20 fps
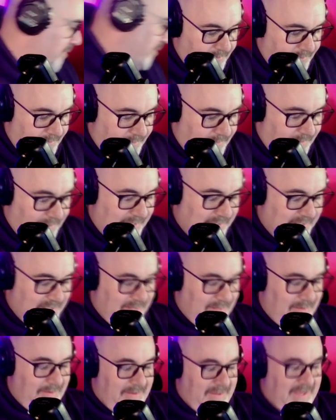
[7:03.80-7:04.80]

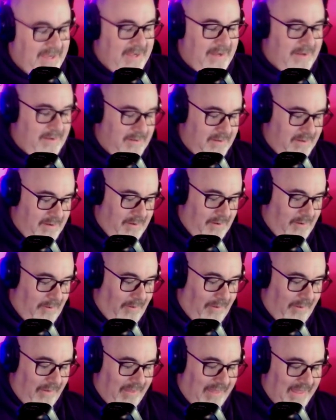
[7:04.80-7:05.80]
Let's look at
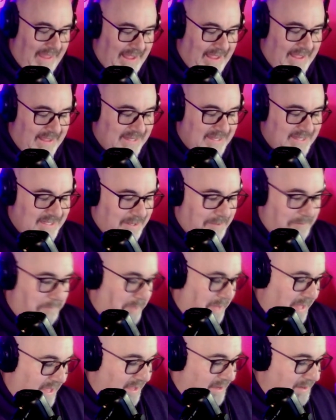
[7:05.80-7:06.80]
our last
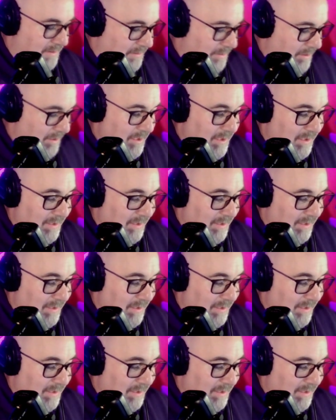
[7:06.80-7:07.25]
pin.